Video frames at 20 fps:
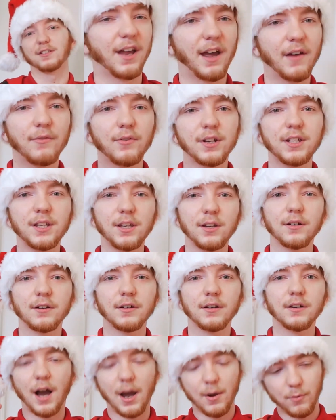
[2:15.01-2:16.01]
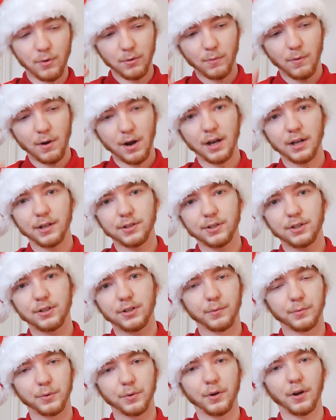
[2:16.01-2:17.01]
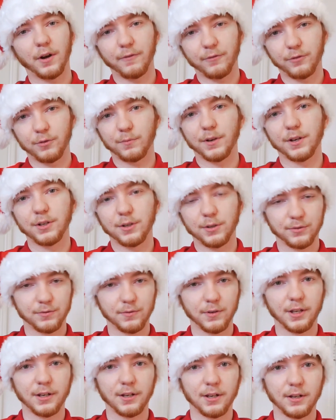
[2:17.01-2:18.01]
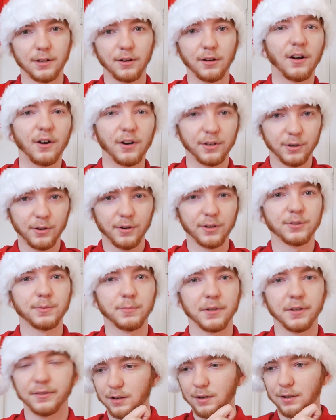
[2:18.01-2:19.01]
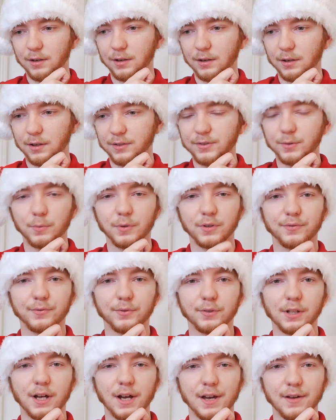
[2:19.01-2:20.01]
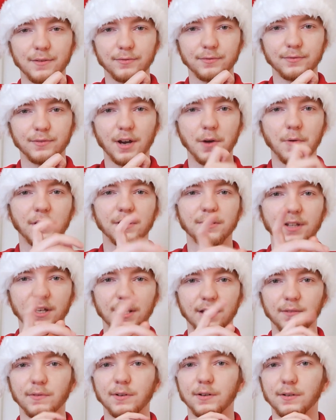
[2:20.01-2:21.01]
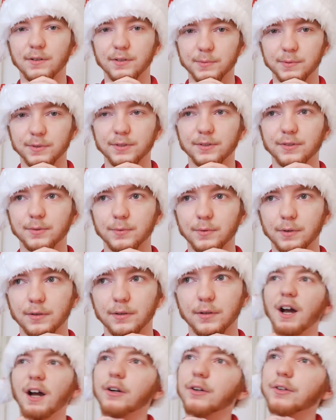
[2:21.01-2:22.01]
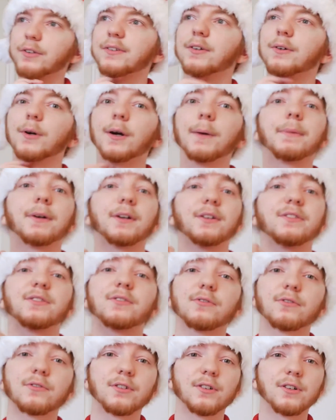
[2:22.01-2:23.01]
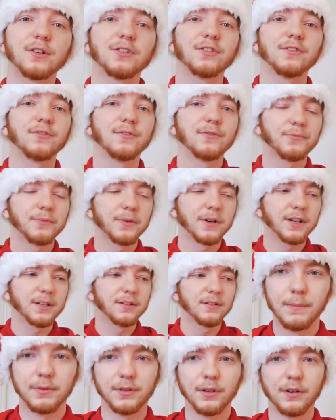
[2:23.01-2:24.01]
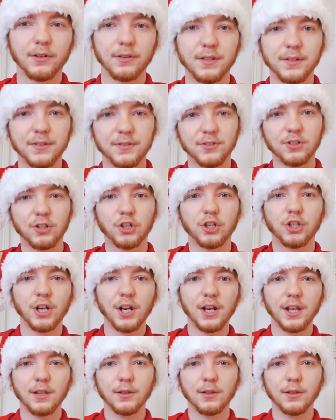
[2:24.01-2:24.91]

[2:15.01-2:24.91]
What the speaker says: Every year I will watch Rudolph the Red-Nosed Reindeer on Christmas. It's a Wonderful Life. I watch that every Christmas as well. I also, a personal tradition of mine, but there are these shitty